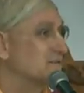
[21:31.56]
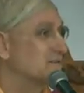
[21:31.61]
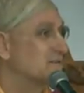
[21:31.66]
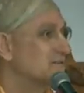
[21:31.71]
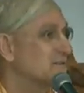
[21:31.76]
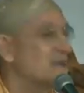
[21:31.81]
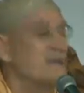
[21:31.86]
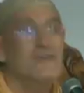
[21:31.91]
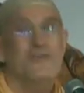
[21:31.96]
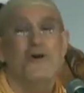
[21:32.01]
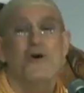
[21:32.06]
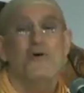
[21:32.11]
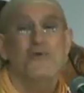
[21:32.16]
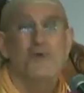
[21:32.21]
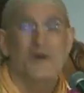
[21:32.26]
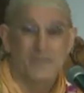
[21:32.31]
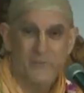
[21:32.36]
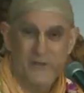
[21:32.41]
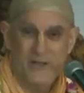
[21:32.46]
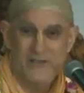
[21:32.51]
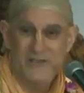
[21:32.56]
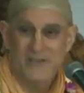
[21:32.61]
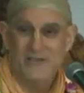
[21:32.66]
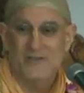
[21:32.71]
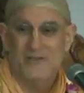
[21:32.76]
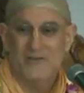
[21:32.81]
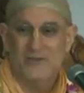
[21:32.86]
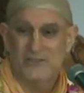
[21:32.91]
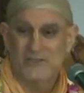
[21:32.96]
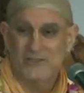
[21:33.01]
They know what
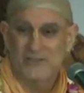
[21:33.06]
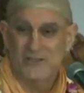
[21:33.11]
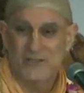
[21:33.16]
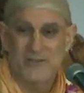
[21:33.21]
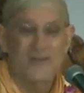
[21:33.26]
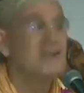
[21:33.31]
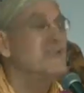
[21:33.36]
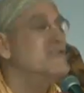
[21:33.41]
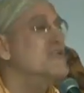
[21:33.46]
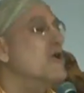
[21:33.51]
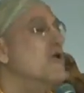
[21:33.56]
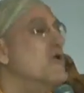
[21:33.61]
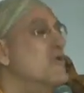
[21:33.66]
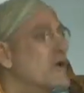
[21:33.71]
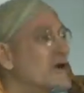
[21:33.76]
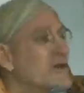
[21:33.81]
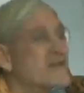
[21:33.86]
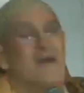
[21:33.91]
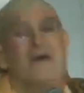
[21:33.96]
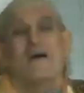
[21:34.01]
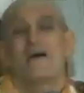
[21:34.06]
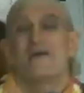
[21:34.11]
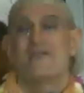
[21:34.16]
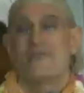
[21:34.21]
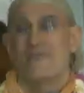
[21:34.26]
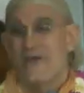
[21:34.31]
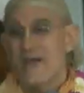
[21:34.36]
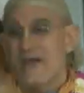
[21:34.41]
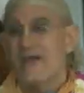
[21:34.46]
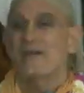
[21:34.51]
pleases Krishna. They know what
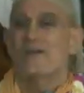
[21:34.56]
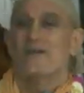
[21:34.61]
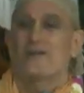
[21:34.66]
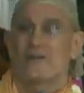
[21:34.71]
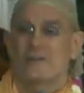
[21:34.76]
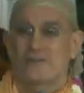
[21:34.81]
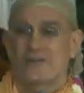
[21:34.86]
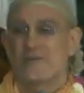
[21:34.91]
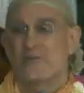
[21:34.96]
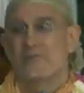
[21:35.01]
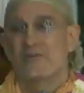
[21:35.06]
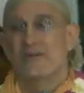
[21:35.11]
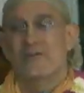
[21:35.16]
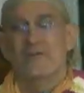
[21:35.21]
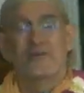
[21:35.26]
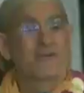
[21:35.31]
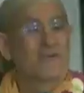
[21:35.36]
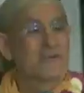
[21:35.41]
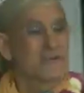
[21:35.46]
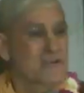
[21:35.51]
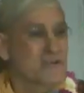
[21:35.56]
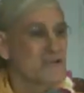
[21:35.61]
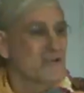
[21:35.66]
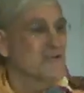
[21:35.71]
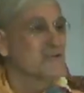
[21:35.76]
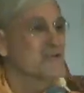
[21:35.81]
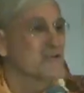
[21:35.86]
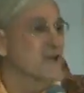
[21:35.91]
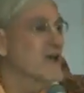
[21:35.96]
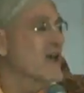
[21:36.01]
their superiors
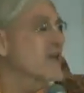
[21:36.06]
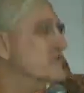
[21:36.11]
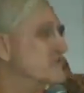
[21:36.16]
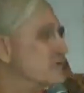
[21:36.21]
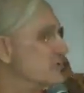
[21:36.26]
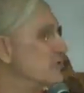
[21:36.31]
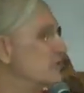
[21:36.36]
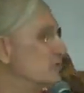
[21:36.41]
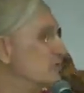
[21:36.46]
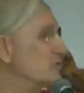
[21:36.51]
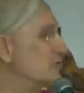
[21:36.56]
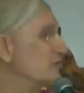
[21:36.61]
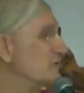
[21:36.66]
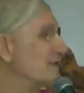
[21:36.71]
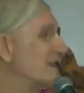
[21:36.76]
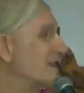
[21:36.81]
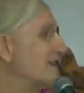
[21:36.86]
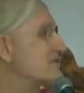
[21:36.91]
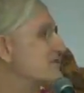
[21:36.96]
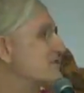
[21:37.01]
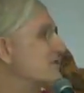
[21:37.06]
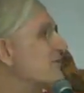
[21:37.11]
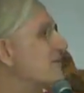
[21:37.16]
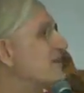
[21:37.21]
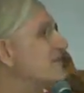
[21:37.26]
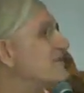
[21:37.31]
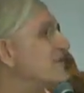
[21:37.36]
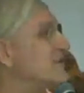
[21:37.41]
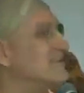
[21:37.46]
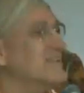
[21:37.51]
uh, do. And so
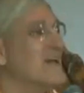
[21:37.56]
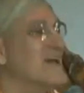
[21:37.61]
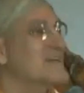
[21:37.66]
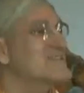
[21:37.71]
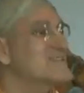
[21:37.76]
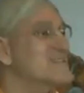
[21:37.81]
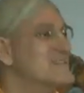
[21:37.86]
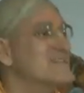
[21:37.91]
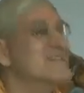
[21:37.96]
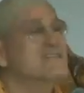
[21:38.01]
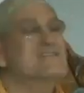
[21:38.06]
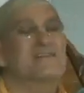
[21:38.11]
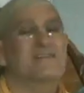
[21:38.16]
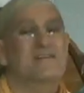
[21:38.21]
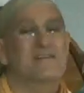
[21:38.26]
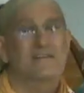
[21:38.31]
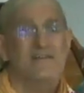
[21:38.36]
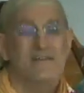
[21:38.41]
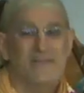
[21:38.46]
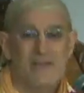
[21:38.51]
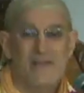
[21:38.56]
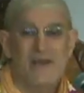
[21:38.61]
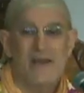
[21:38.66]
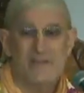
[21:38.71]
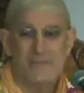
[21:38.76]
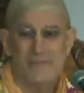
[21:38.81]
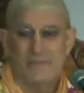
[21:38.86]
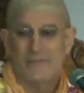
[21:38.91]
they're just assisting them.